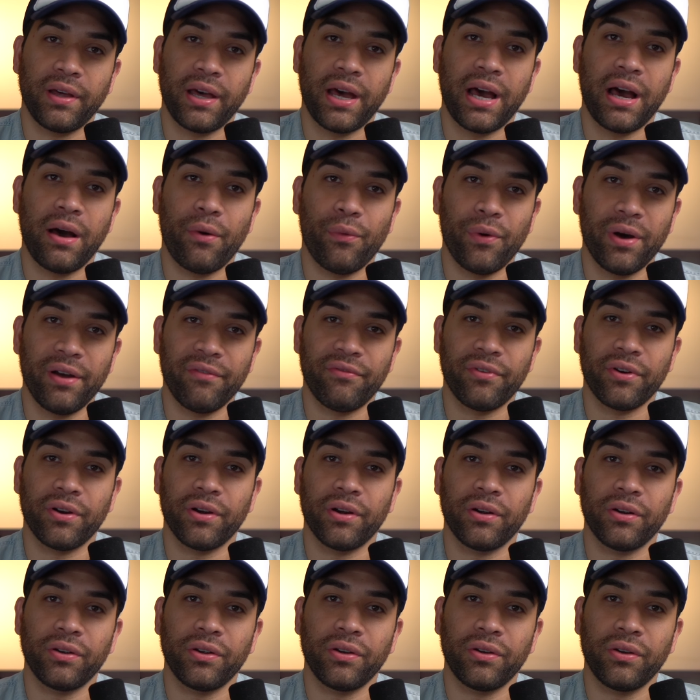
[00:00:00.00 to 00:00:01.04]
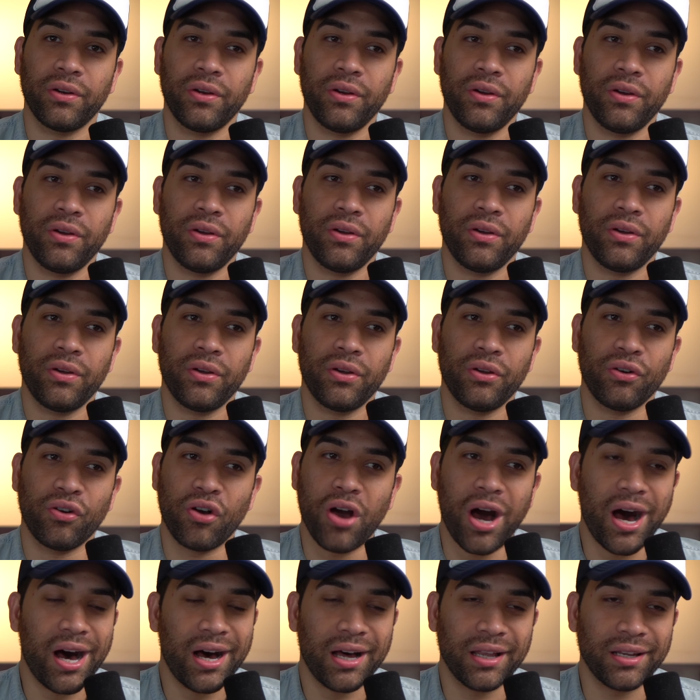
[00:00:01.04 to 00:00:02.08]
However,
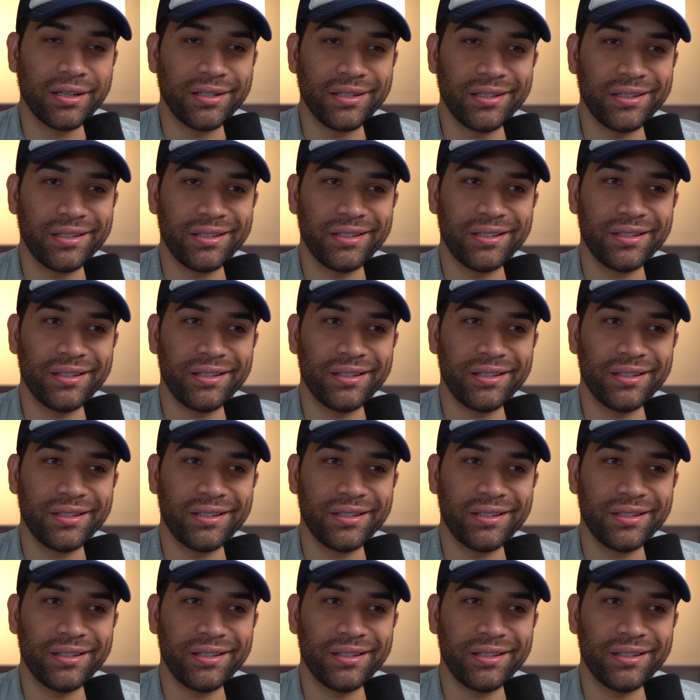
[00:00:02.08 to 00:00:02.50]
God